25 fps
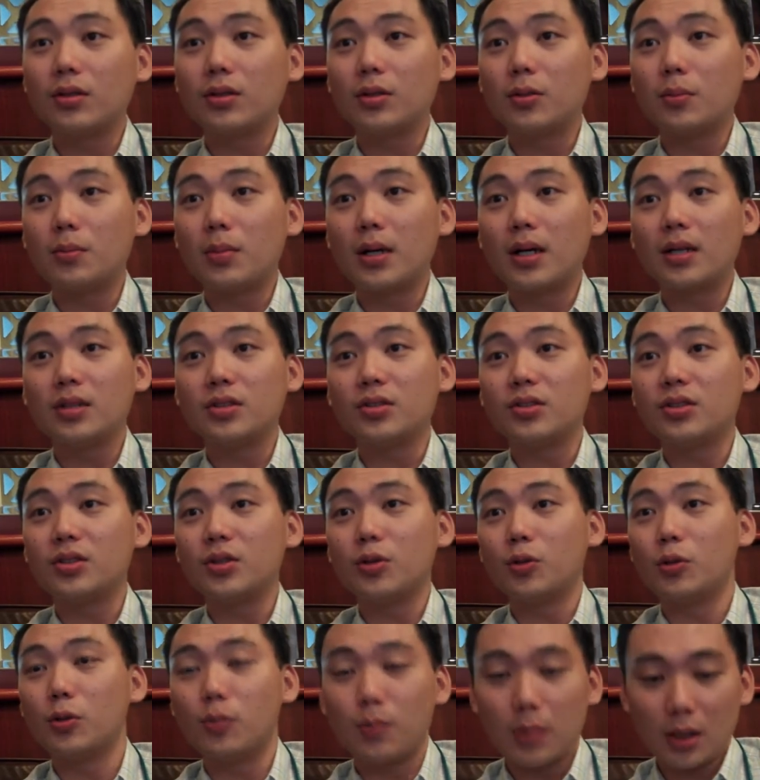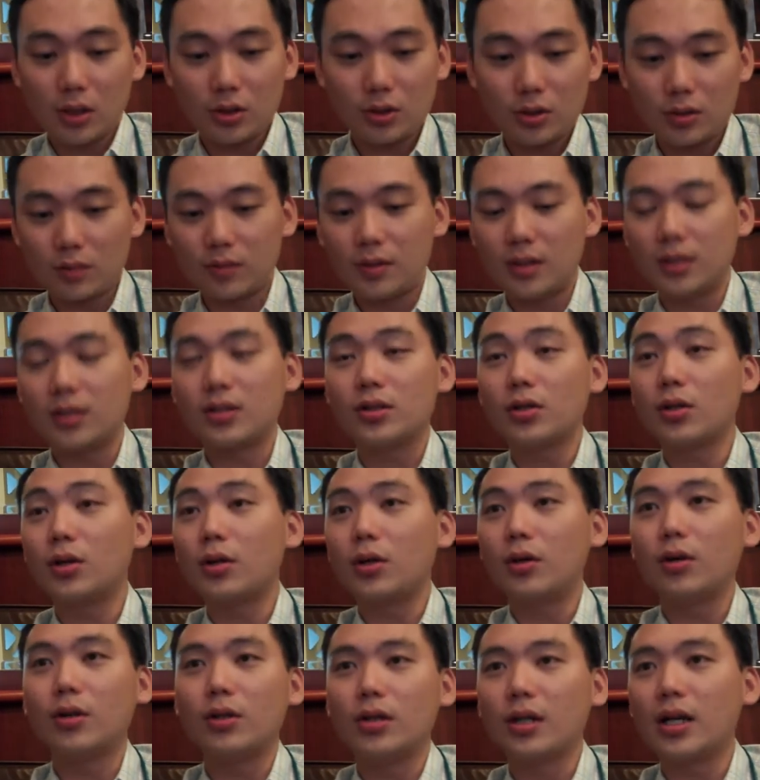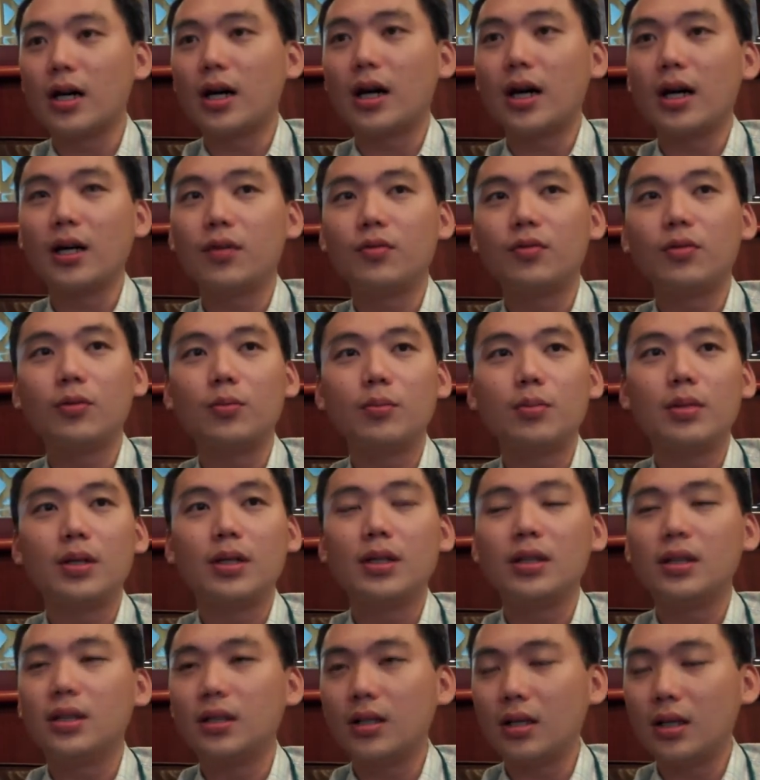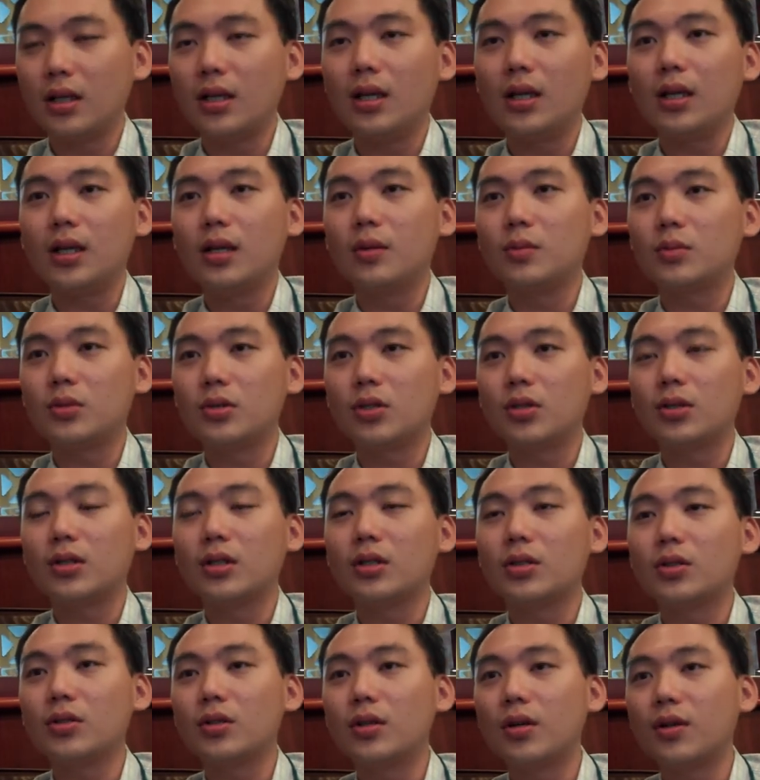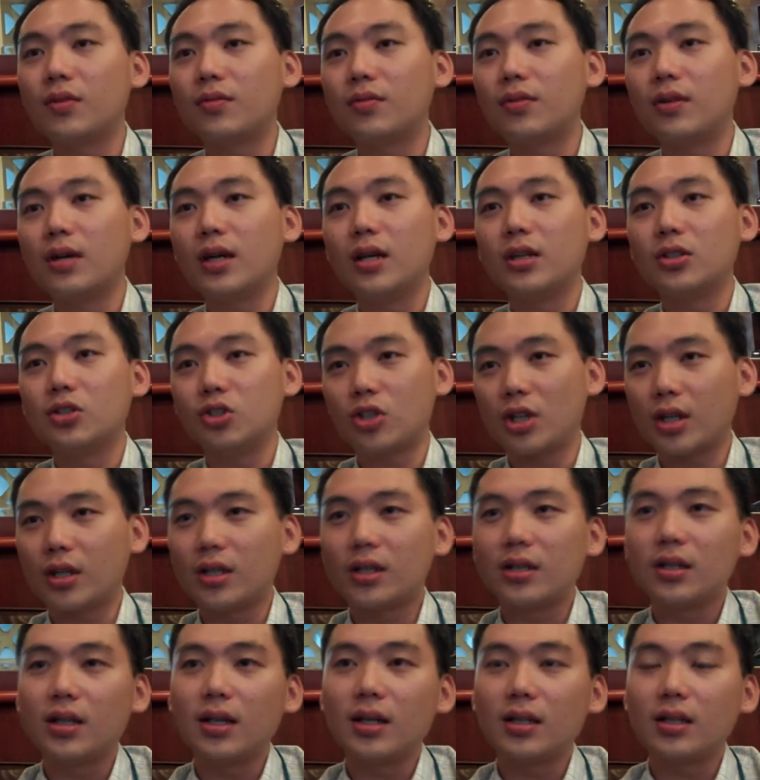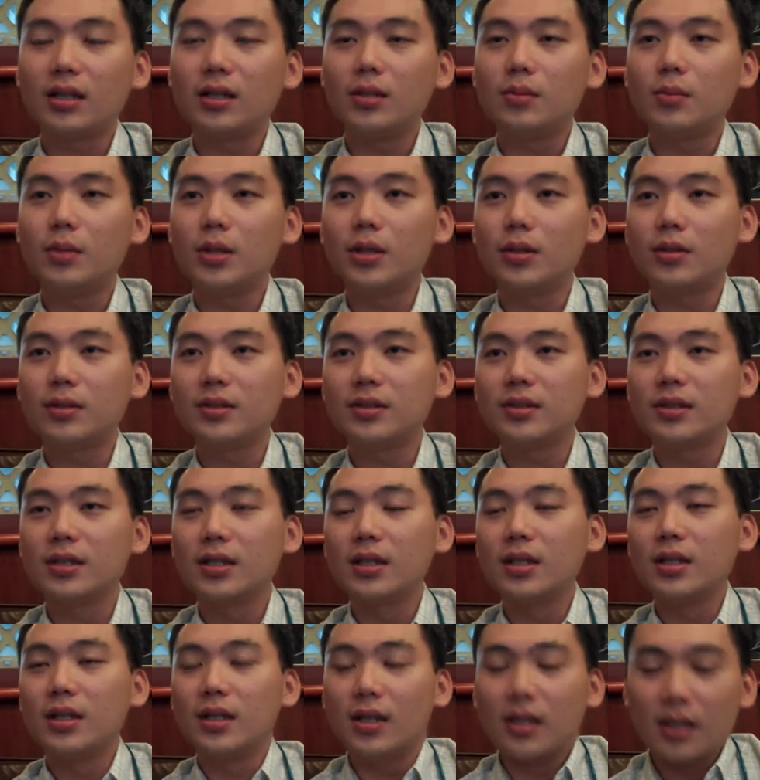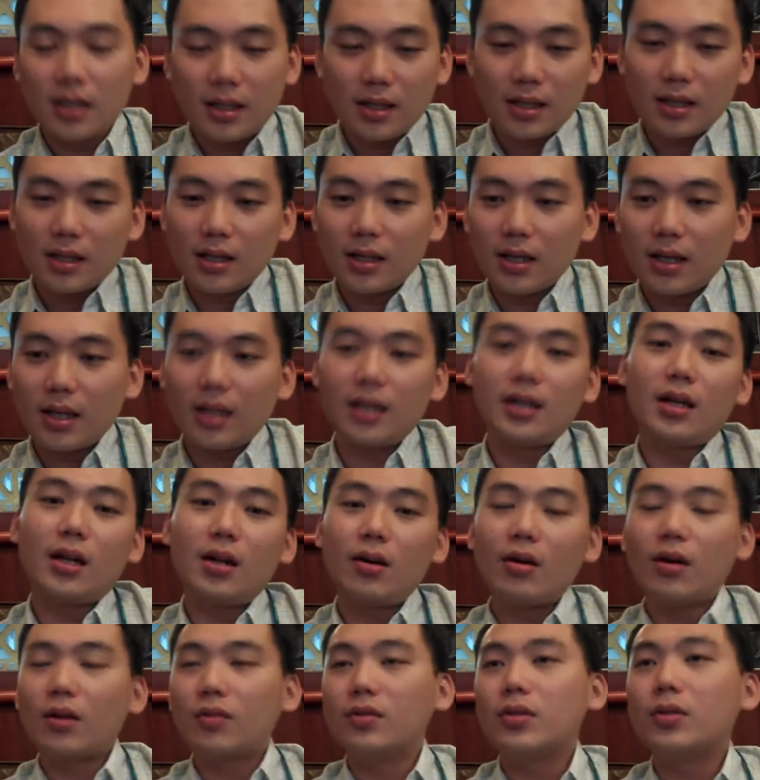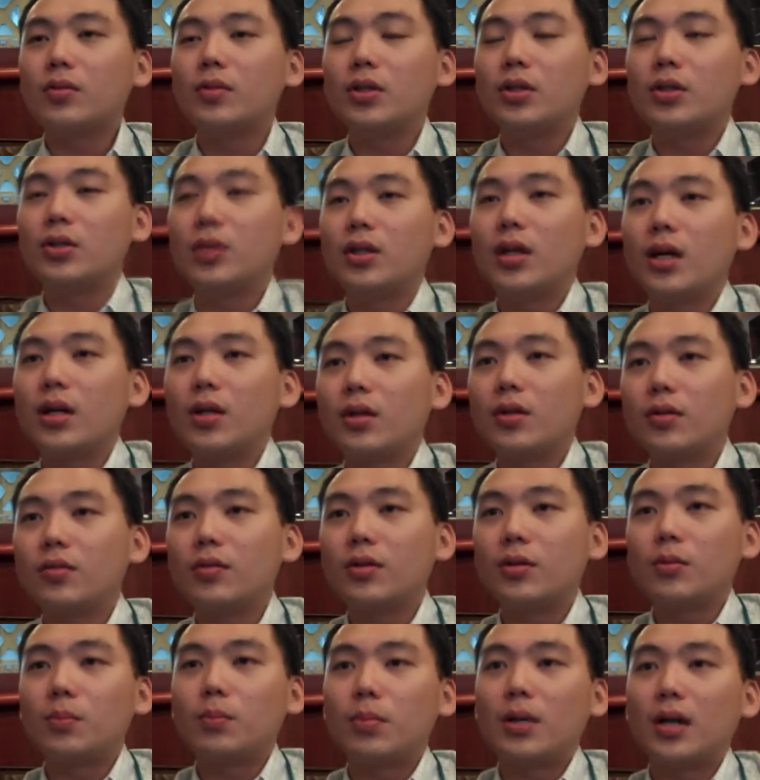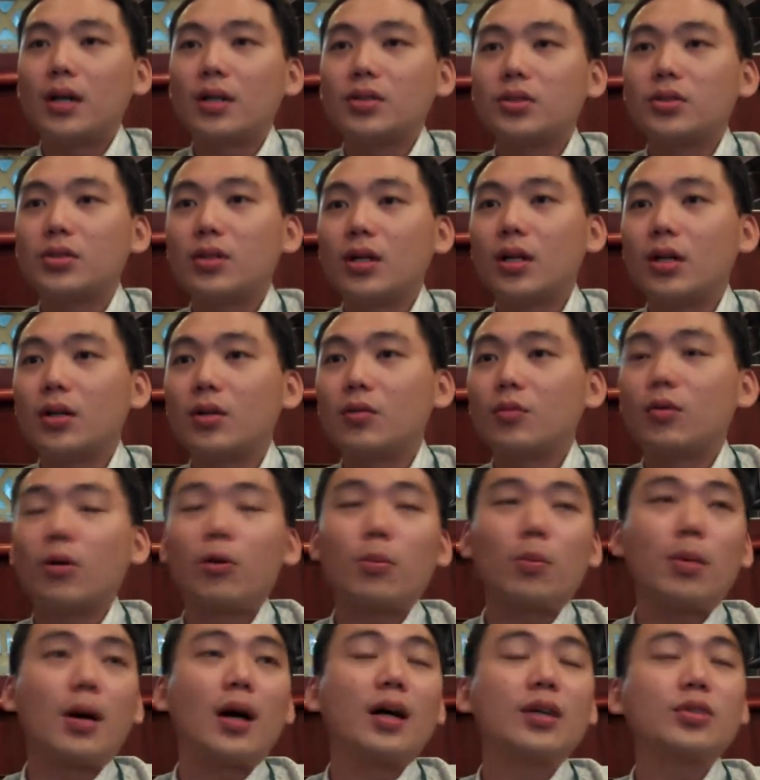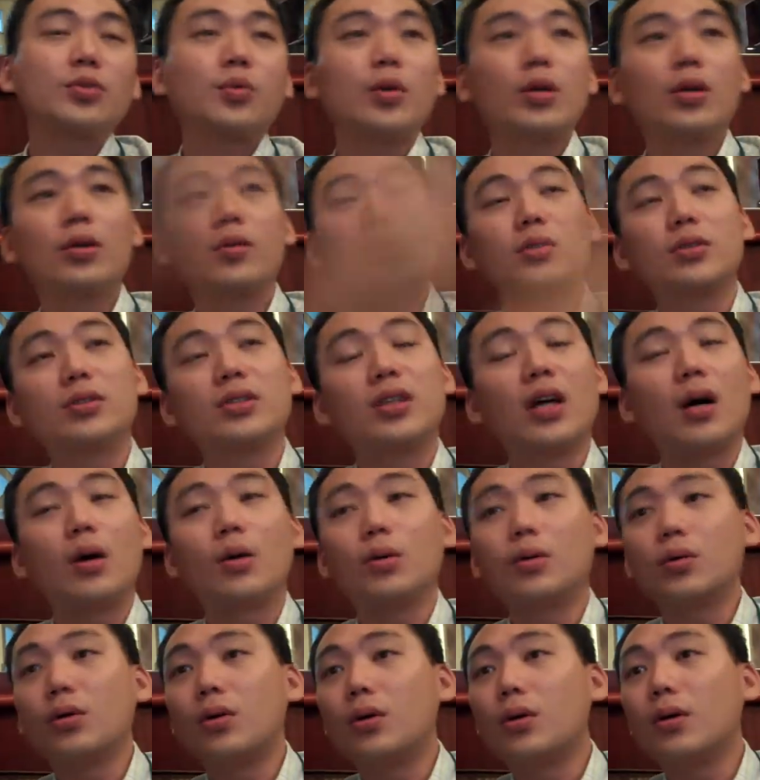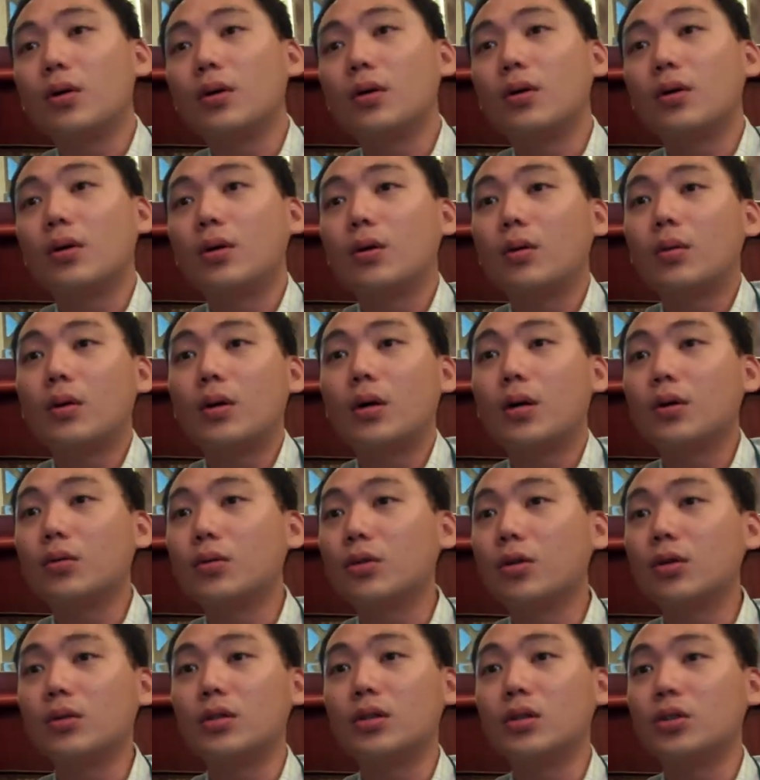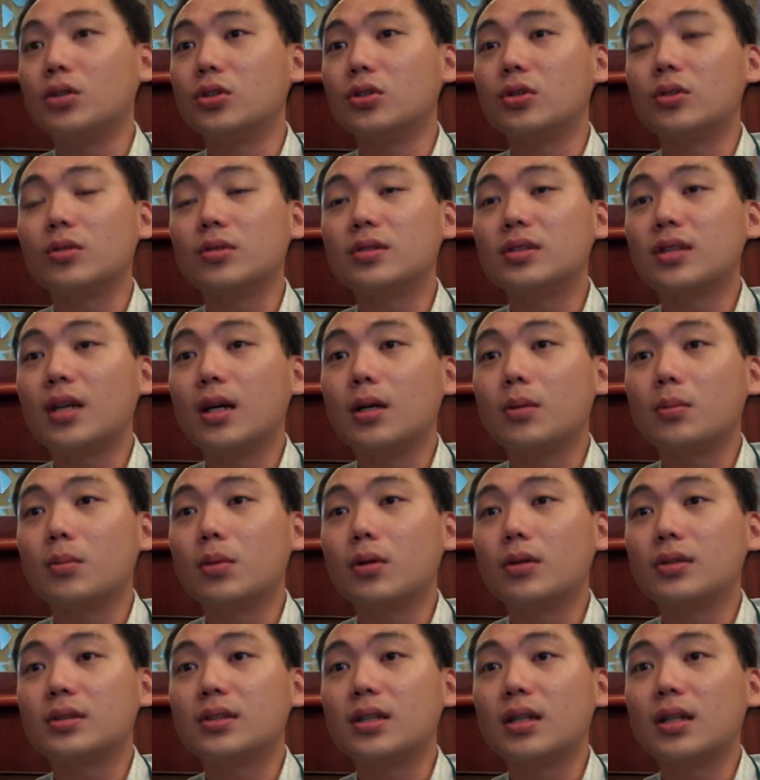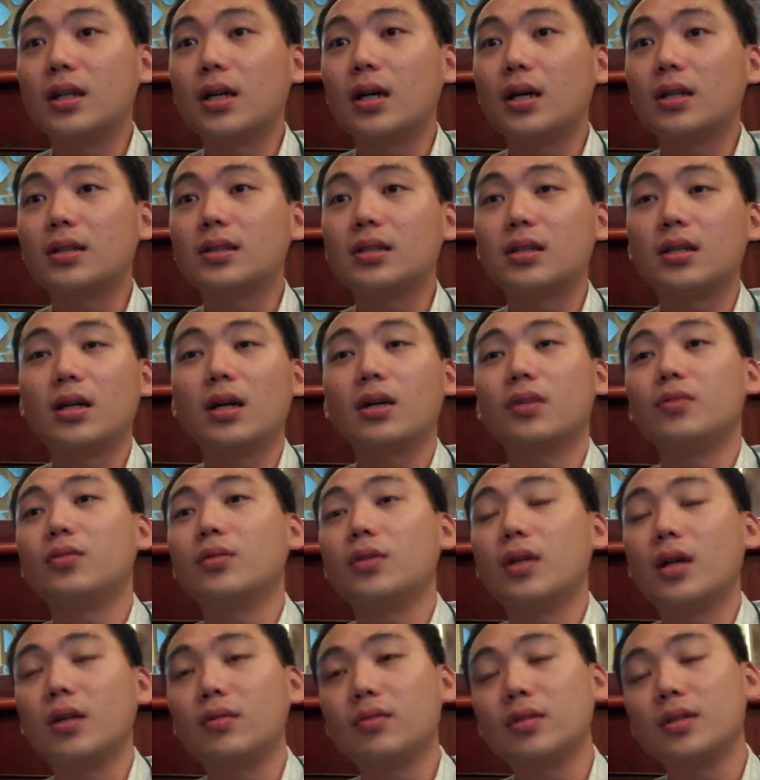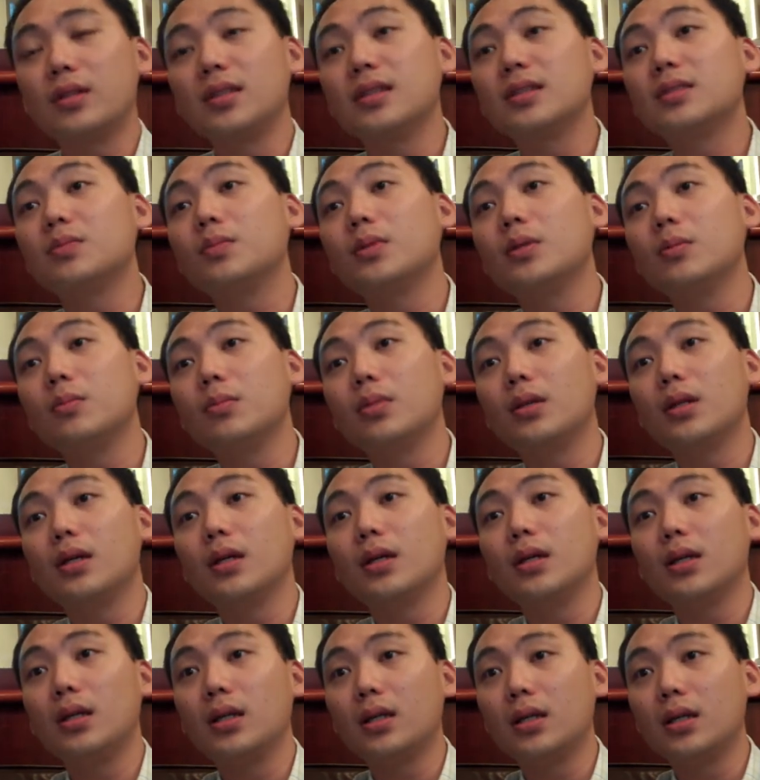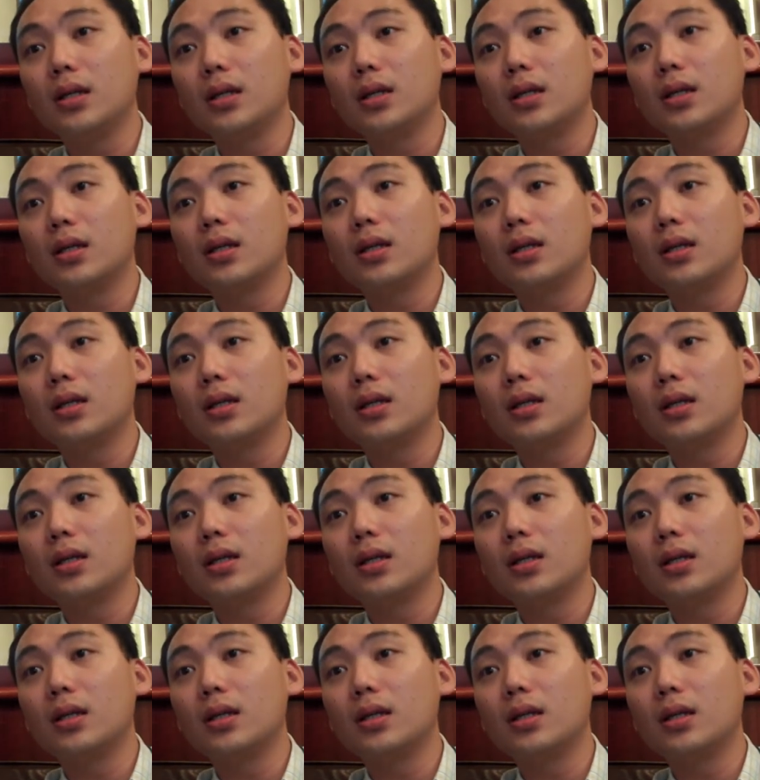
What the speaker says: your bus, you see a whole bunch of kids all on their iPhone playing games, talking to their friends, checking their emails. And thereafter, when you get off your bus, you kind of walk past one of those outdoor digital signboards that has an iPhone advertisement playing.